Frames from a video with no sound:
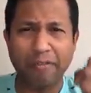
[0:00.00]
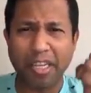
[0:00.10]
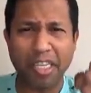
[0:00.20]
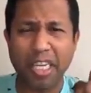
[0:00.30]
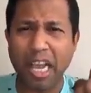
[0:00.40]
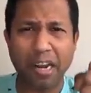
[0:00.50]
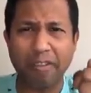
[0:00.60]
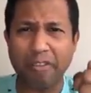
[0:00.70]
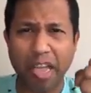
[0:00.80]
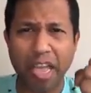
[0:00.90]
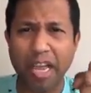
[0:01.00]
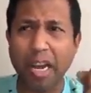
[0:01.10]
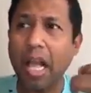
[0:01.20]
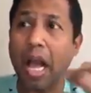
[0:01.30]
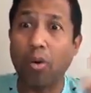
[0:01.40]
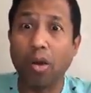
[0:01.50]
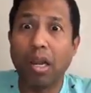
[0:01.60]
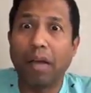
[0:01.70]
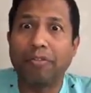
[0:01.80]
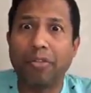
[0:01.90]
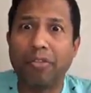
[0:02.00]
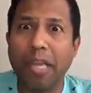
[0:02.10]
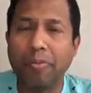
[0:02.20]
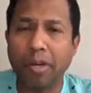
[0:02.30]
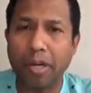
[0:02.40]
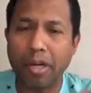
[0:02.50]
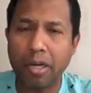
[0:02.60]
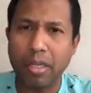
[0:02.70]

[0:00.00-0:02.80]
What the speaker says: if I see her hair, I would love to rape her.